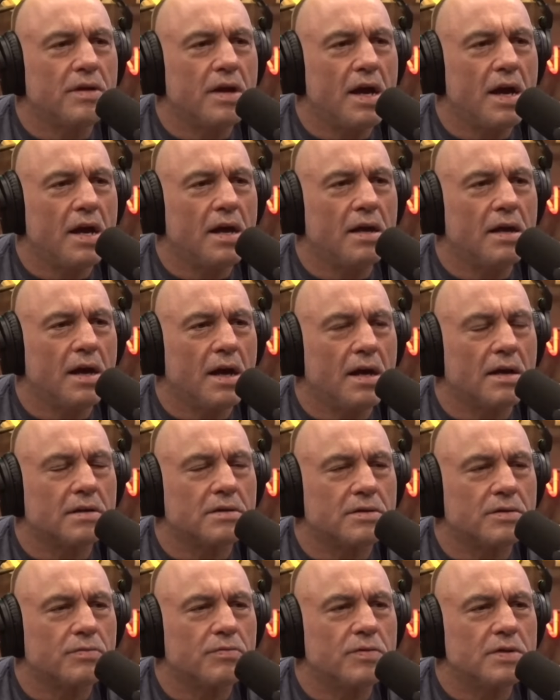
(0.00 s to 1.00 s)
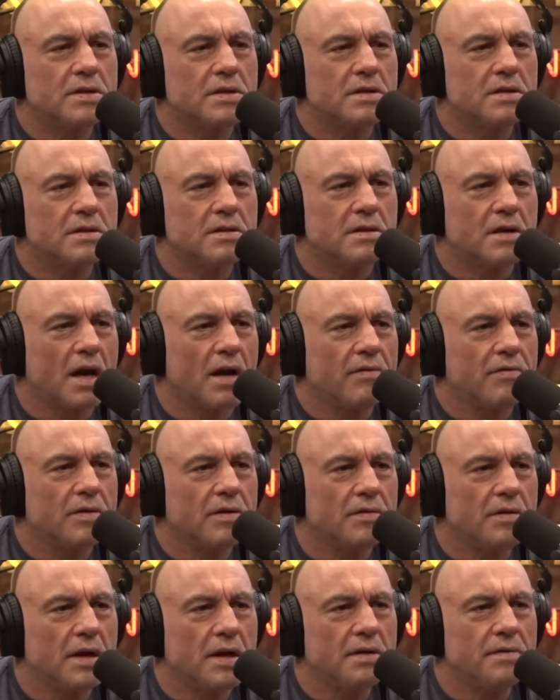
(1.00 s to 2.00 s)
day. Yeah, it's a recent discovery,
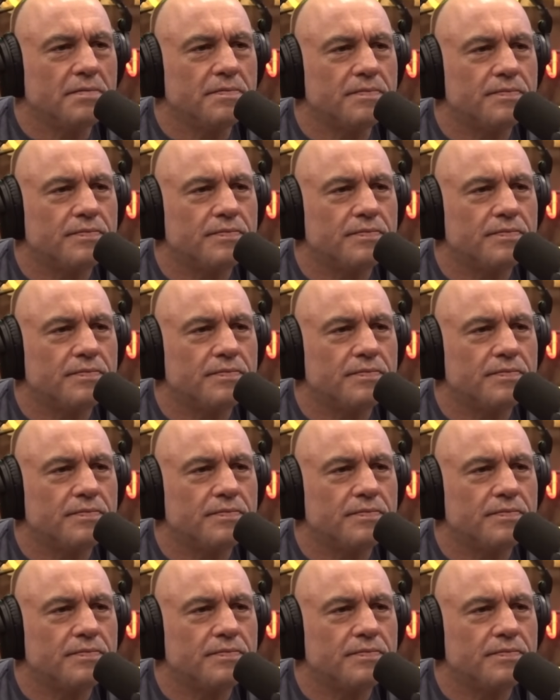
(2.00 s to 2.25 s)
right?